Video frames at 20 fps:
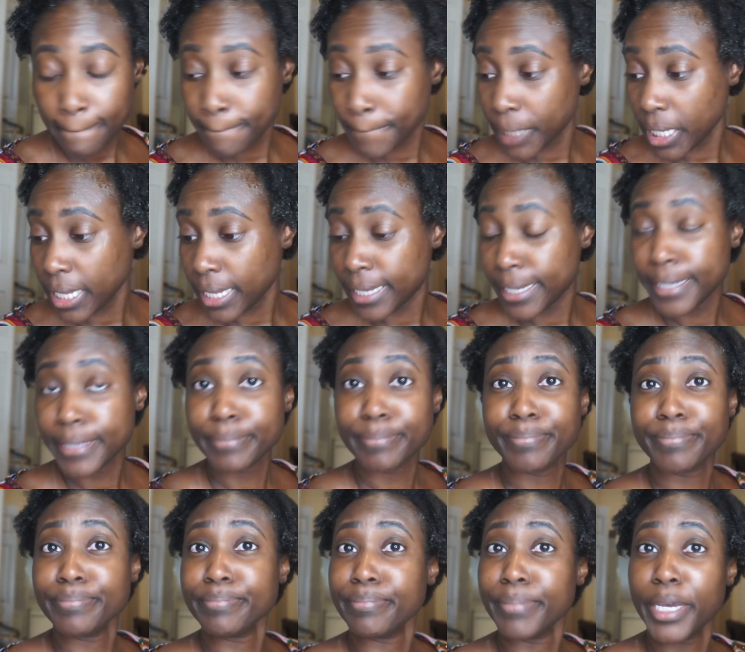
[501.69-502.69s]
But
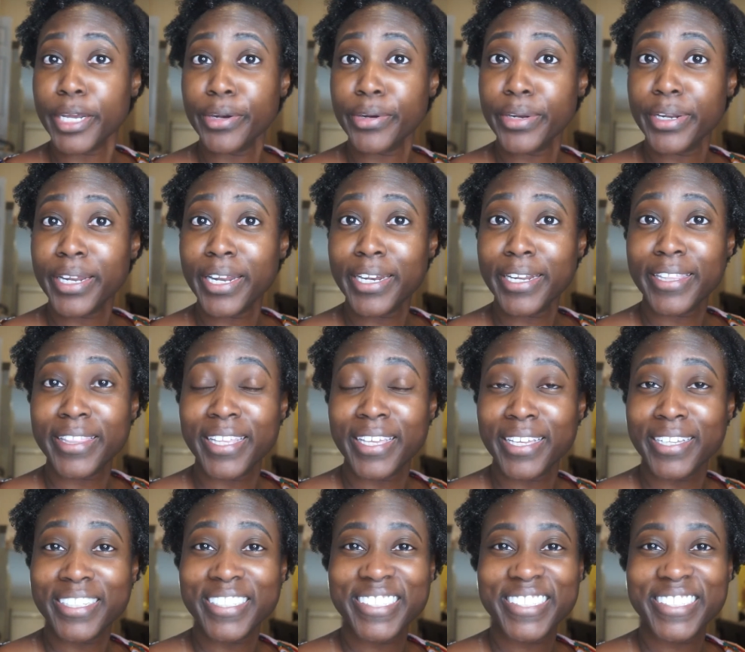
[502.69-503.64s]
better than anything.